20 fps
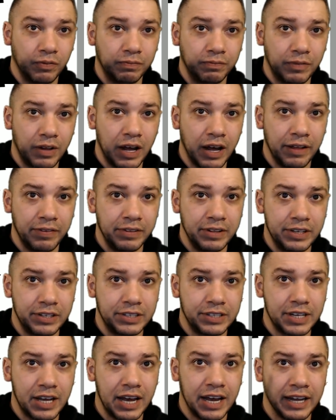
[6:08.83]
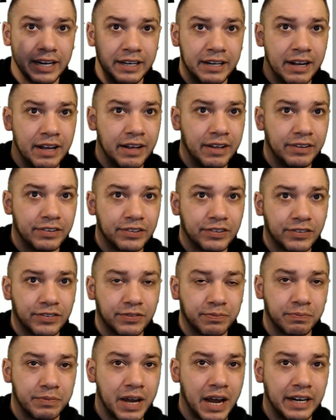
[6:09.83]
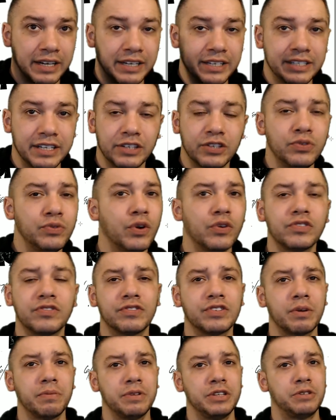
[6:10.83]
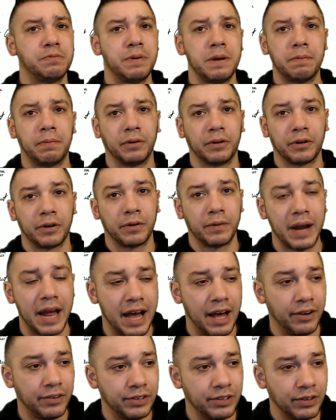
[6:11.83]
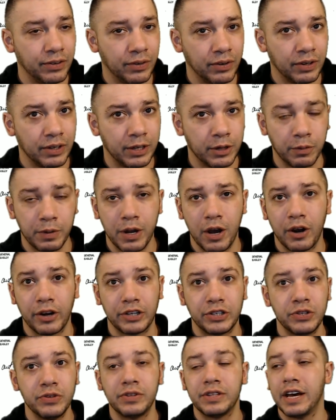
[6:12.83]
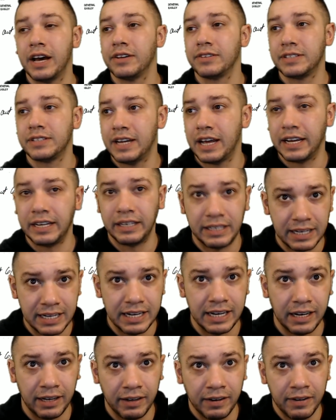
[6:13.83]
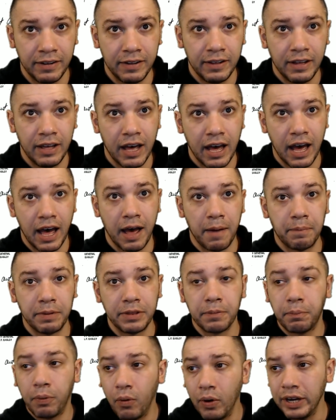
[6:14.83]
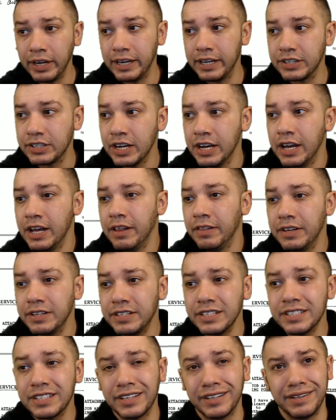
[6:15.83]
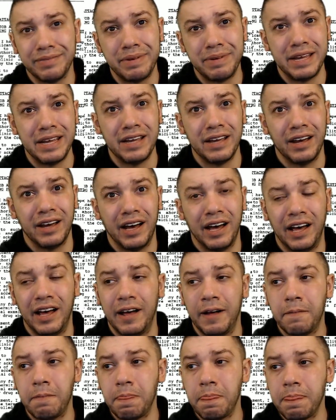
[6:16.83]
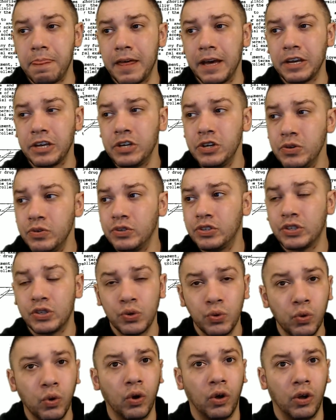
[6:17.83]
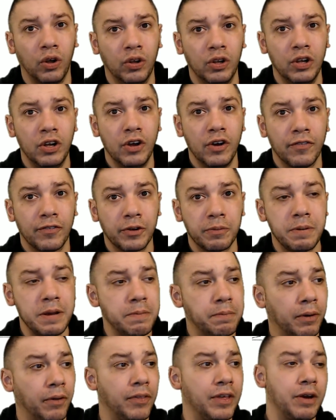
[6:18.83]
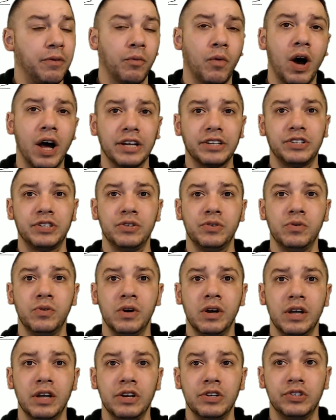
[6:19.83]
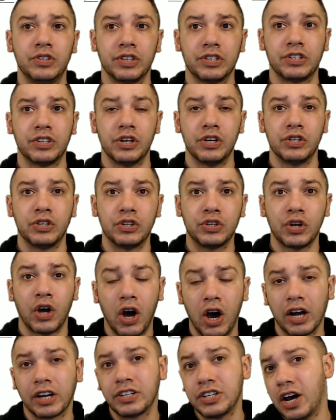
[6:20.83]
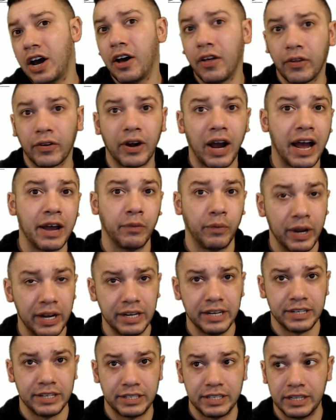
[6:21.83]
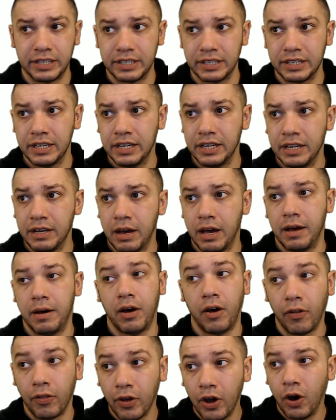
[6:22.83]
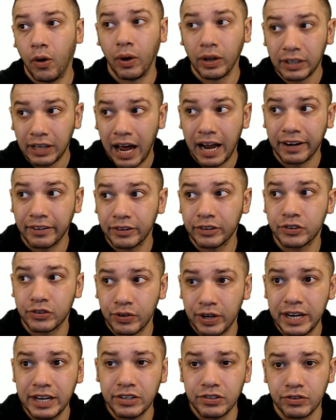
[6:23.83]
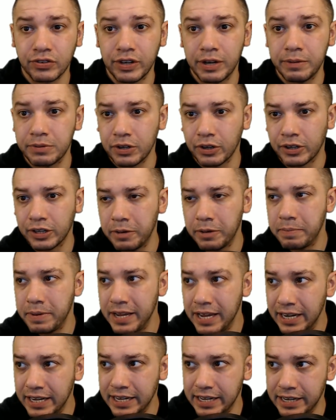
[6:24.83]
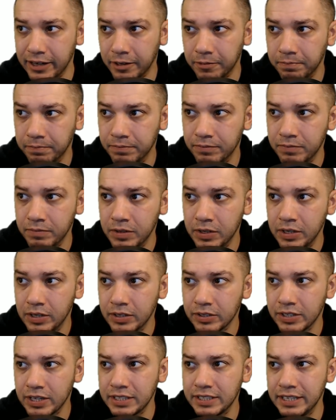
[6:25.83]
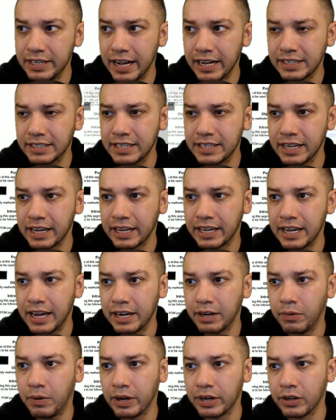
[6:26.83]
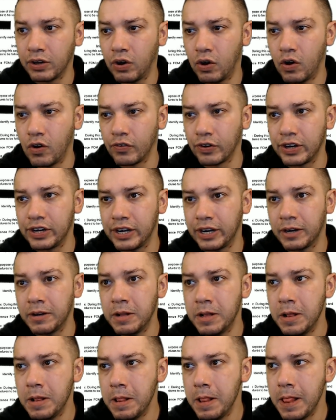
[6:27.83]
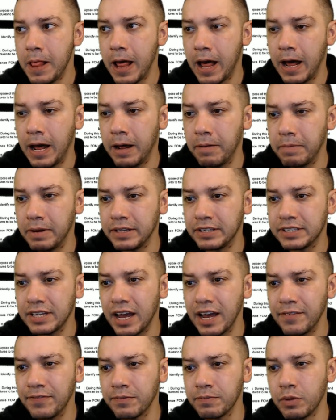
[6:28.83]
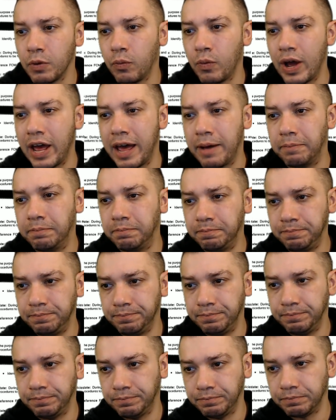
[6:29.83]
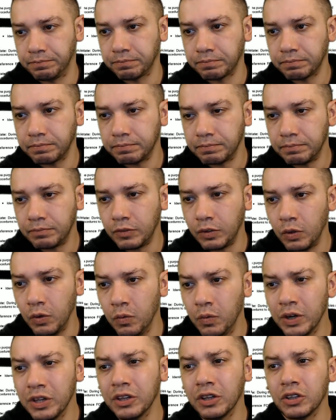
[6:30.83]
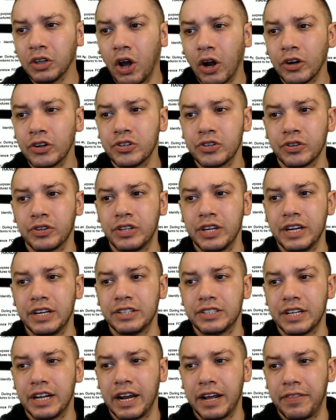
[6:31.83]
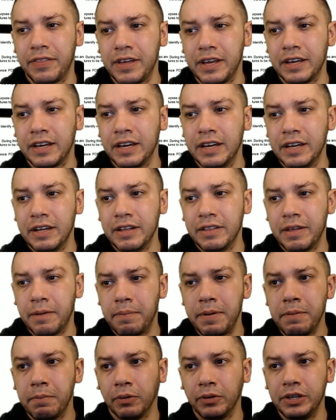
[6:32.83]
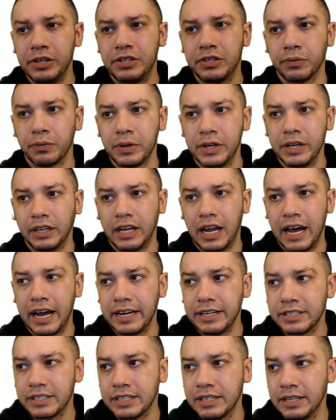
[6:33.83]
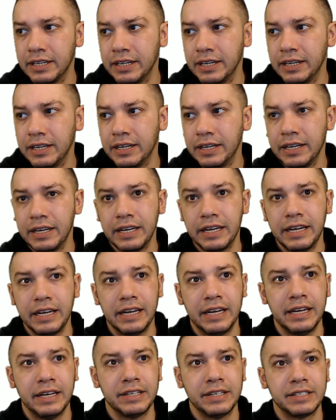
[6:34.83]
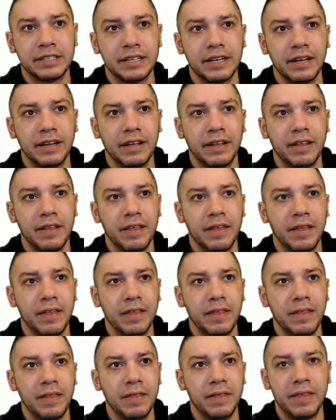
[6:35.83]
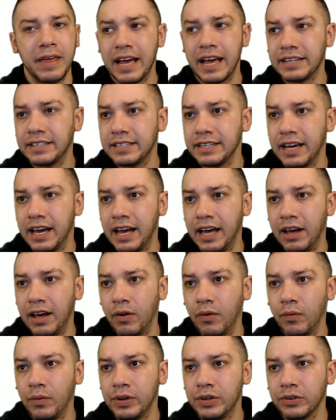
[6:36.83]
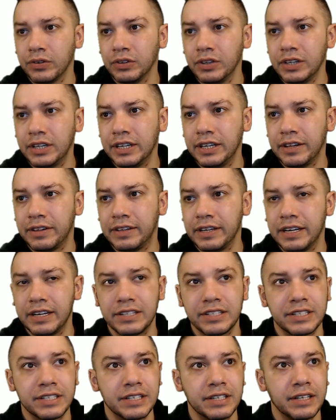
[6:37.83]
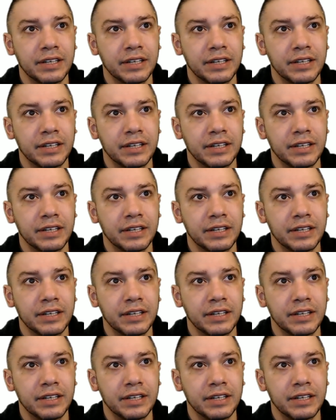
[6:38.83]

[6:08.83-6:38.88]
on this side. This was from 96. Who knows if some of these people are around. Here we are at 2019. But the point is, this is going to be a huge tool for people that want to just talk to other eyewitnesses. Although a lot of their transcripts are going to be in here. So that's the next I kind of want to go over here. Aside from the web, one of the larger things that I think that people need to realize is that when you're looking at this,